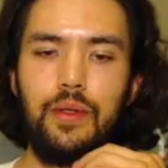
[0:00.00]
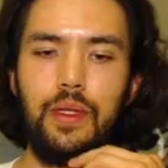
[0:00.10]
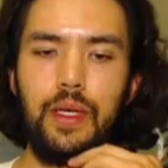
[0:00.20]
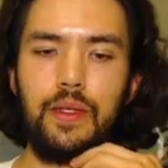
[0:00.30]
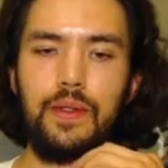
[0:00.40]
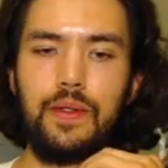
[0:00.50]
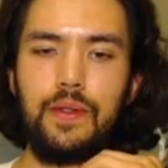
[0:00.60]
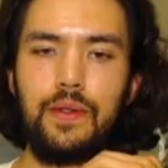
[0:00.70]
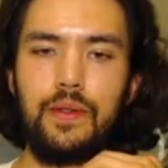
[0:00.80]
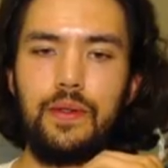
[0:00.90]

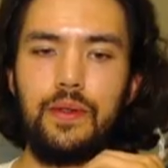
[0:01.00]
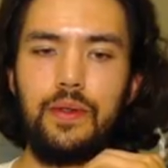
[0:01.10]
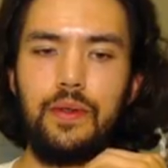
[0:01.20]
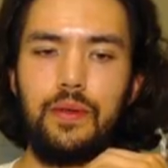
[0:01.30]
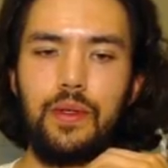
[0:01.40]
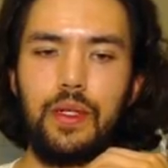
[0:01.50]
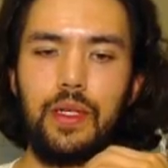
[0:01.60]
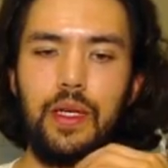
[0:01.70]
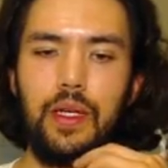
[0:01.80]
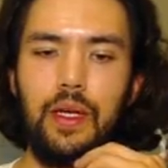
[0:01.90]
yes.
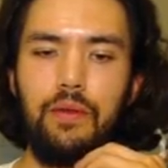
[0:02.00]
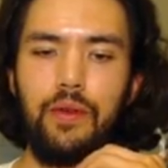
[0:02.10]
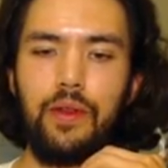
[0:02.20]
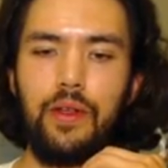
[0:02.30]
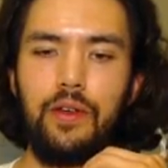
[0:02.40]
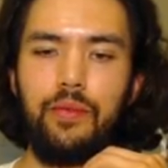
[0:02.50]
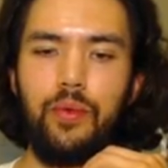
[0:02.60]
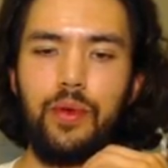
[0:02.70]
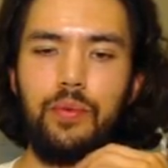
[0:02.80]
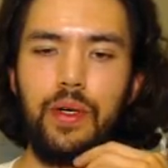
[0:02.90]
Going to gain every life
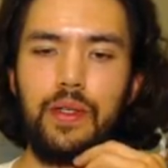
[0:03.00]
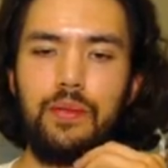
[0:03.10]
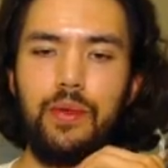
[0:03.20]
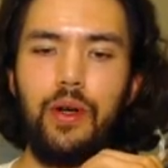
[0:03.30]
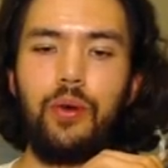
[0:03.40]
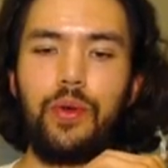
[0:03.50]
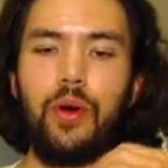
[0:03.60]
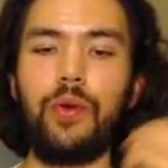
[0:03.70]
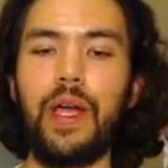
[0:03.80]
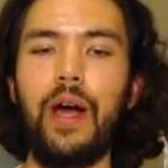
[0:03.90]
point possible.
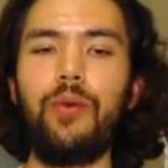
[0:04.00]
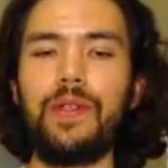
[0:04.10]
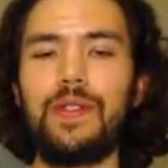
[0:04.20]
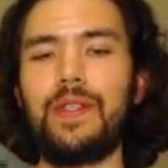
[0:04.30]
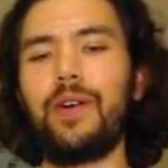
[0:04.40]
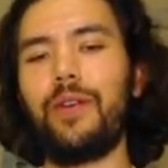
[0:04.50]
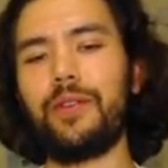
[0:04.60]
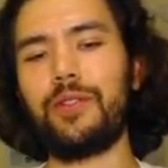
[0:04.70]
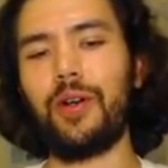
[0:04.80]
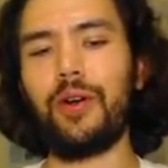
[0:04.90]
Oh, now we see all
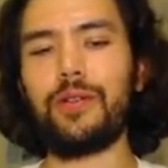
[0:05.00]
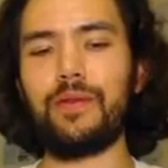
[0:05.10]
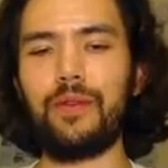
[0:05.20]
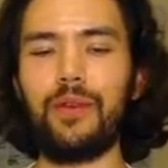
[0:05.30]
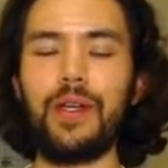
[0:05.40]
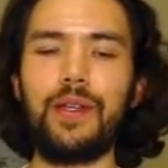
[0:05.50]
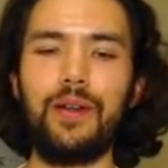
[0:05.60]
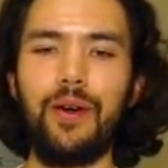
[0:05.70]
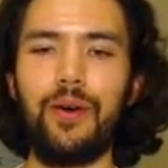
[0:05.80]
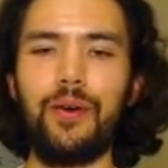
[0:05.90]
the Jars of Greed.
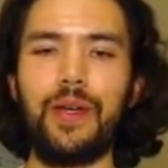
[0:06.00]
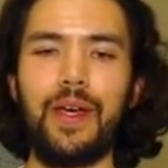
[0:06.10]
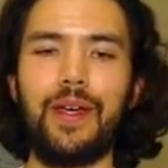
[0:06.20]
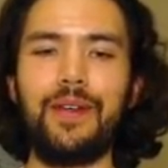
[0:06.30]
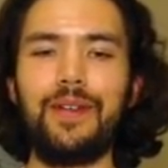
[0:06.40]
Oh, okay.